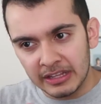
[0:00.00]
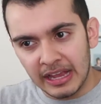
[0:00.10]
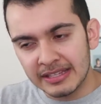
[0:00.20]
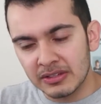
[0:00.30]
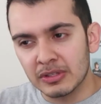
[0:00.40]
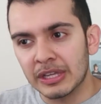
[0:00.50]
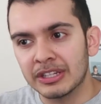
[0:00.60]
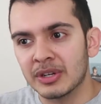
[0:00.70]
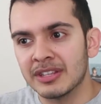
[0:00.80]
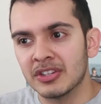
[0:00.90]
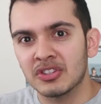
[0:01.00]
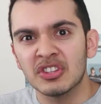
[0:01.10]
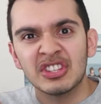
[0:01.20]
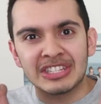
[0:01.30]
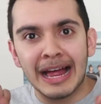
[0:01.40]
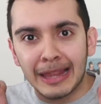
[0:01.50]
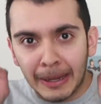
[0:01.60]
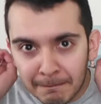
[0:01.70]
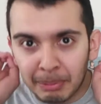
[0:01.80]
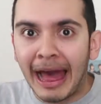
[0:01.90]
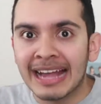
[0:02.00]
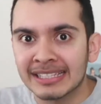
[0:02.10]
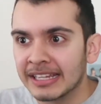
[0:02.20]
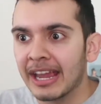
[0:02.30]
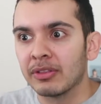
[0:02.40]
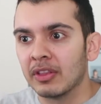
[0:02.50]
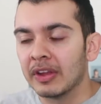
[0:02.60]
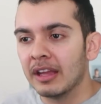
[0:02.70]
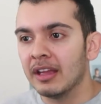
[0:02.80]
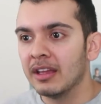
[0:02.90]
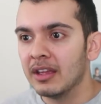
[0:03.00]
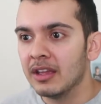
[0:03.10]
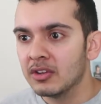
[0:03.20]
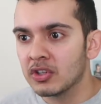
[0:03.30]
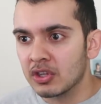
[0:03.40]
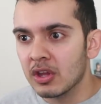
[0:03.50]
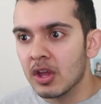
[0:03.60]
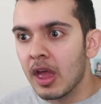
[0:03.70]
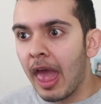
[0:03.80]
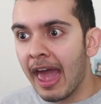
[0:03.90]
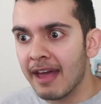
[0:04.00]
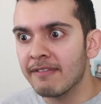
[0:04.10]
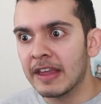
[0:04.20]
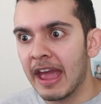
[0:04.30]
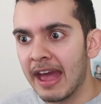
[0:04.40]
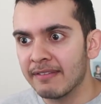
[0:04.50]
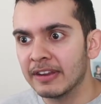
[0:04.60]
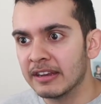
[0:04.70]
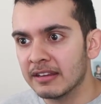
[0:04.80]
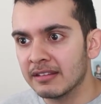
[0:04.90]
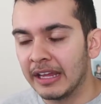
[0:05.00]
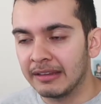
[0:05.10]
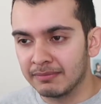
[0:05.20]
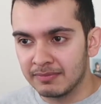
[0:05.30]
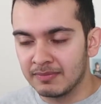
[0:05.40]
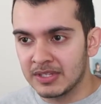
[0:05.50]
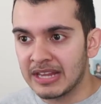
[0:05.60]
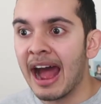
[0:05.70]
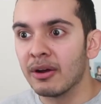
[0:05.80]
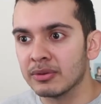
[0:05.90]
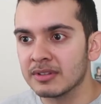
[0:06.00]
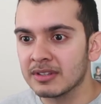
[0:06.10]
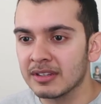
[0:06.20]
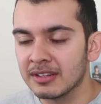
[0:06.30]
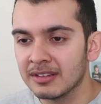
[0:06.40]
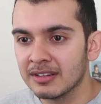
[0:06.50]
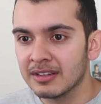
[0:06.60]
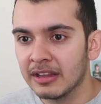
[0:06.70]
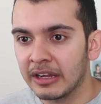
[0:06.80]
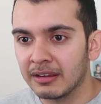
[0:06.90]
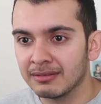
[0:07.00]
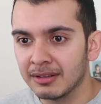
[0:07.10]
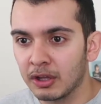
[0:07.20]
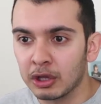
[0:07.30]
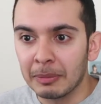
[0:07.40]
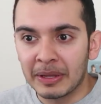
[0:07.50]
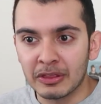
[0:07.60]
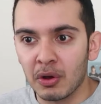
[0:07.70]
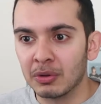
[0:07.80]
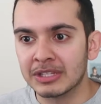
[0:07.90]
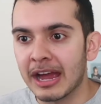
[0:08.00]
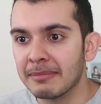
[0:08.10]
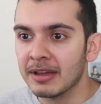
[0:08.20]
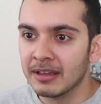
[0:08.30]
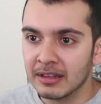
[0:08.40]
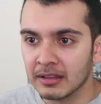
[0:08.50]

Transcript: It has those light transitions. It's not like blasting out like just heavy, heavy like sounds, like clipping the whole time.